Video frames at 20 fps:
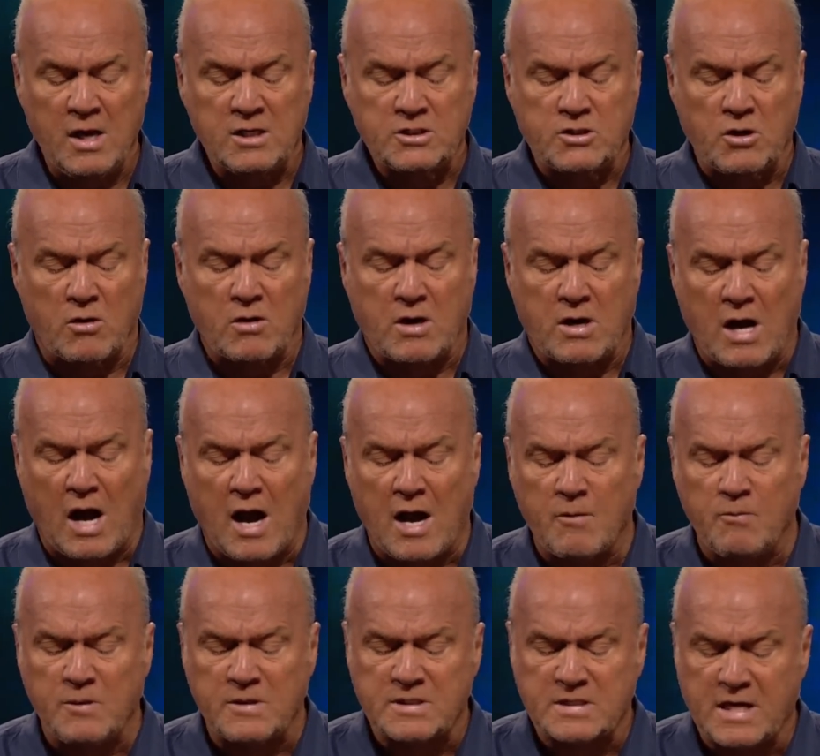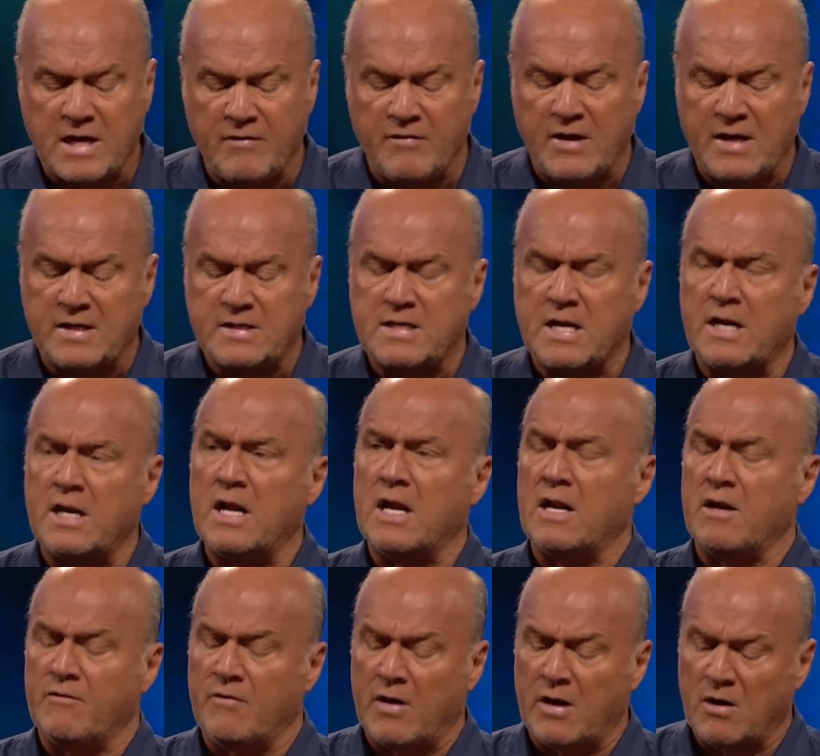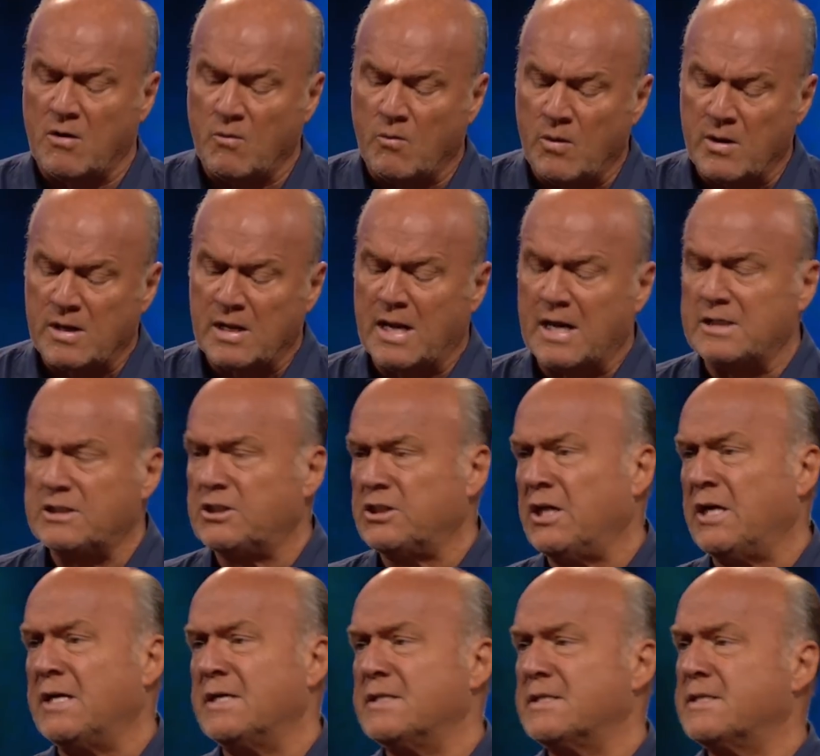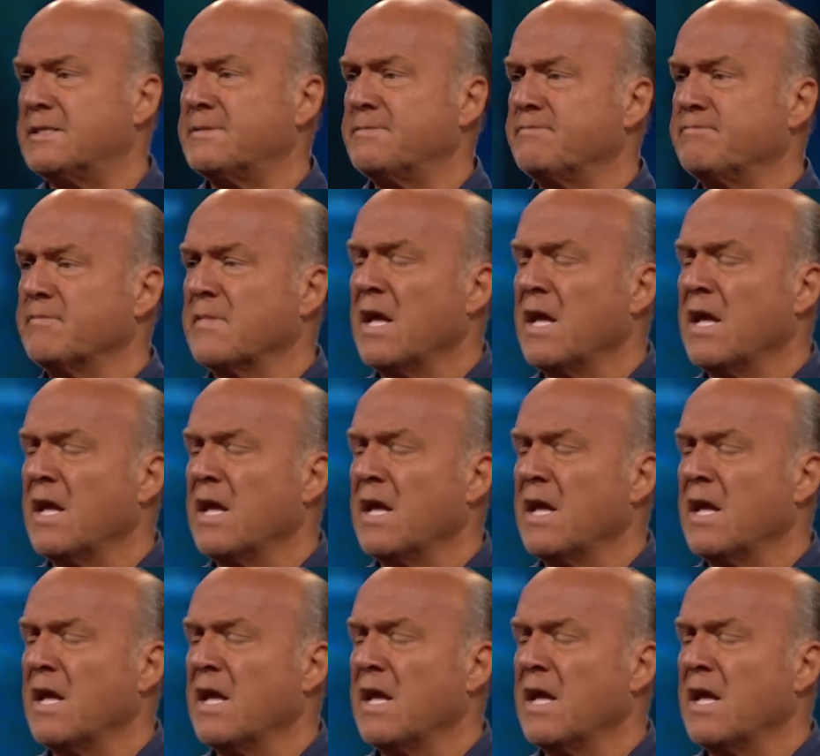So God was giving to Nineveh one last chance.